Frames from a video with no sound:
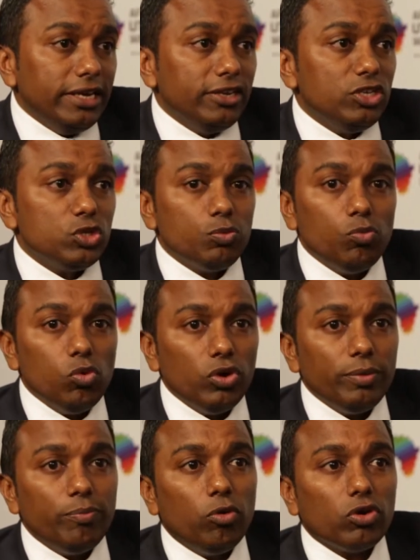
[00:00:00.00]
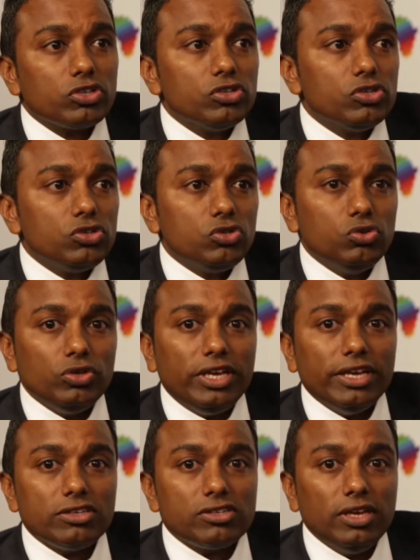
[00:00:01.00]
It is more important to
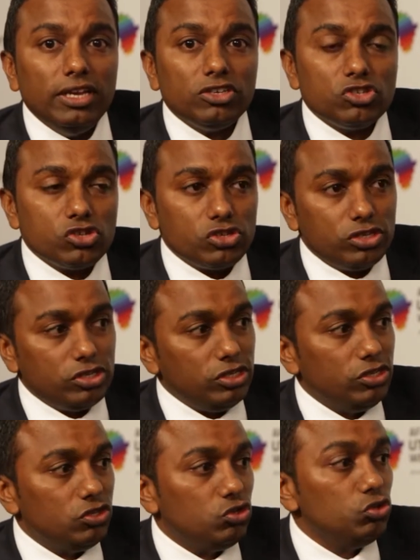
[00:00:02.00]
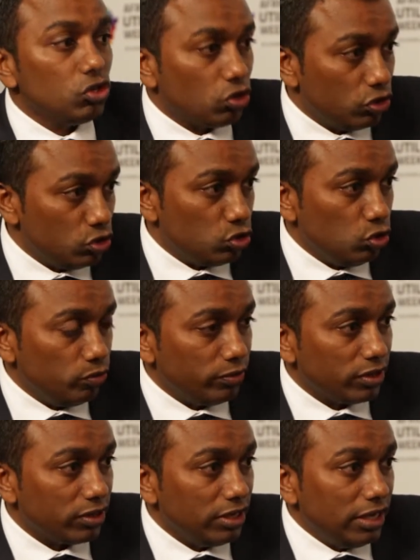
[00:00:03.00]
get electricity to the
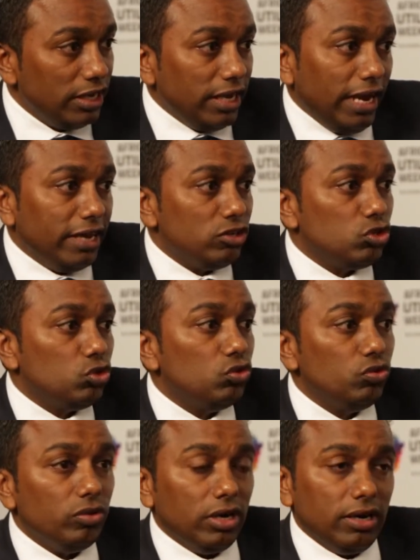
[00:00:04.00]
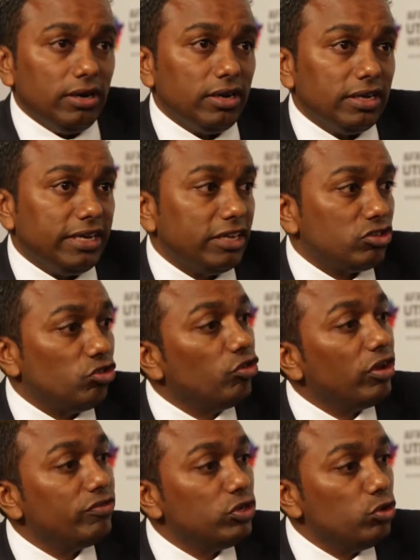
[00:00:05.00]
consumer and to get the
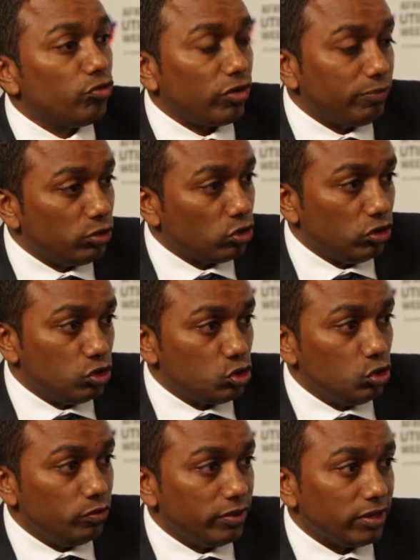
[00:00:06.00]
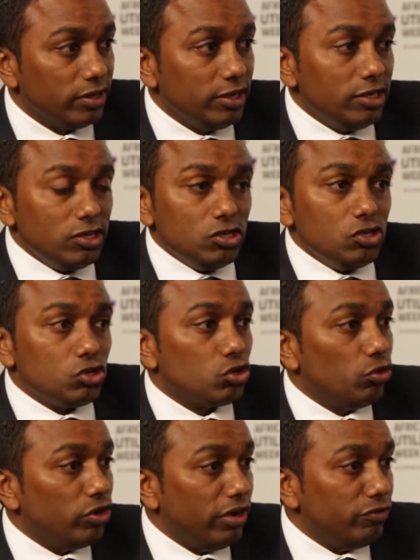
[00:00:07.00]
revenue from the consumer.
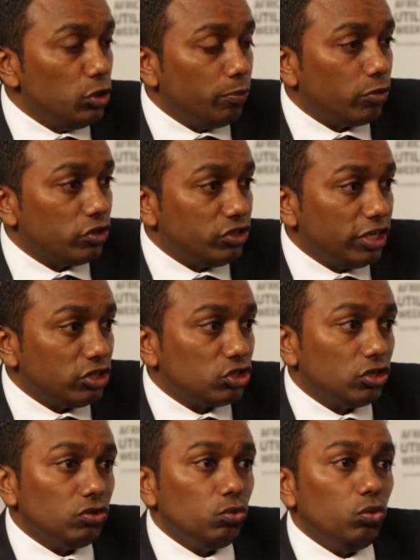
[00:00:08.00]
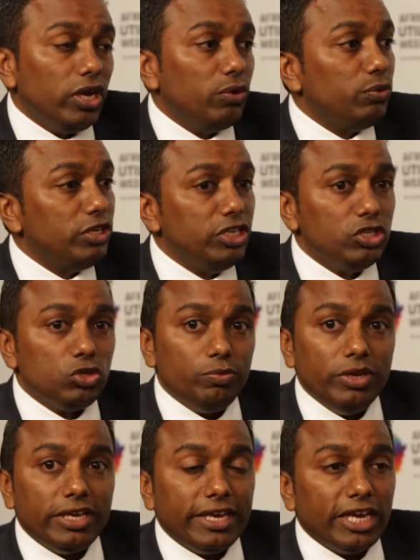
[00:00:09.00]
So revenue protection, where we need to
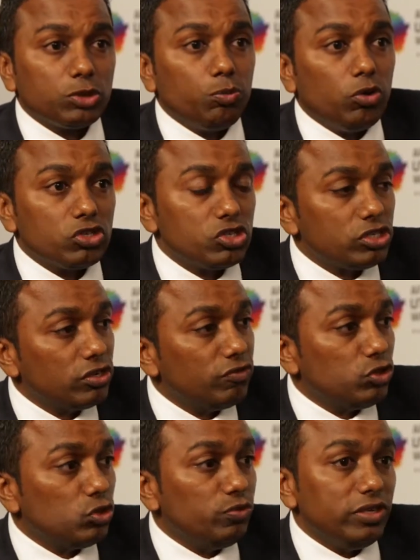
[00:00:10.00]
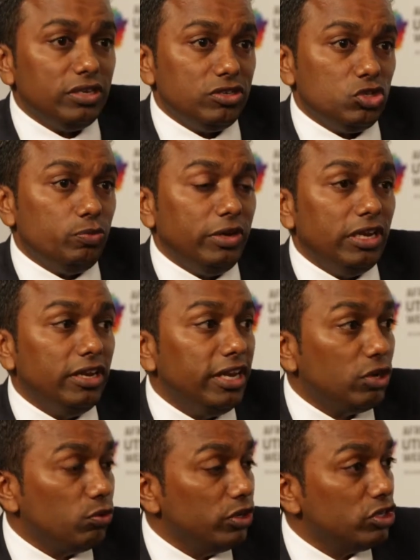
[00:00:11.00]
be cash positive, to be
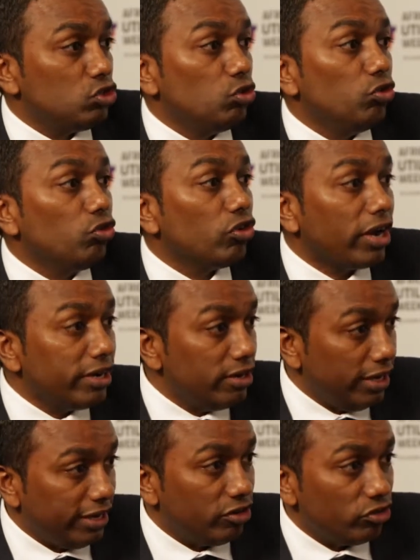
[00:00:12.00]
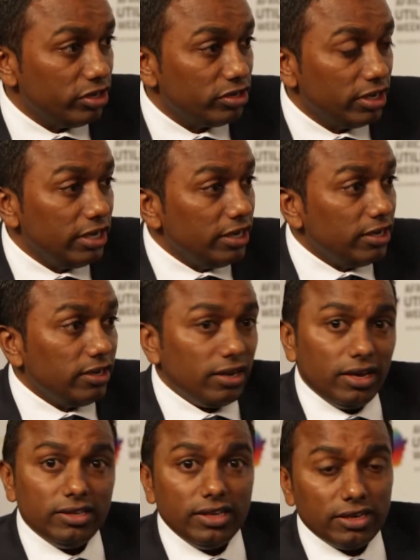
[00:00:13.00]
liquid, to run a grid,
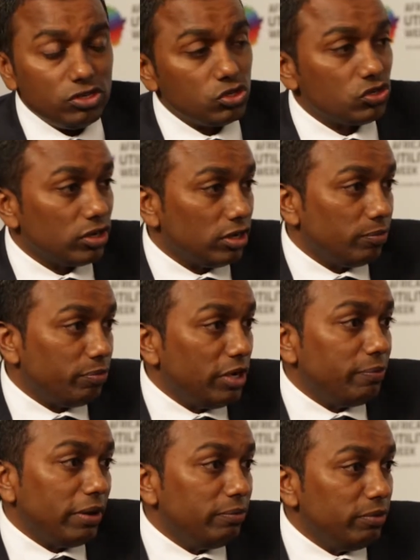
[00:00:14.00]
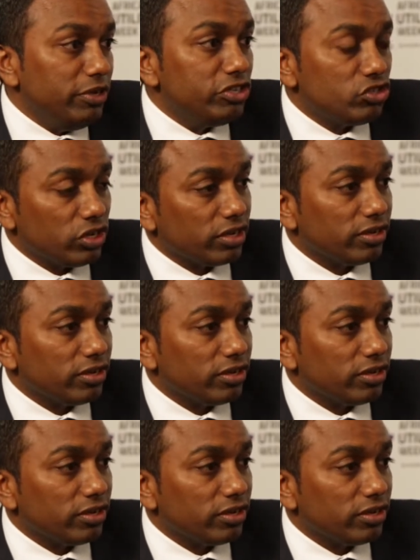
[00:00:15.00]
and that is prepayment metering.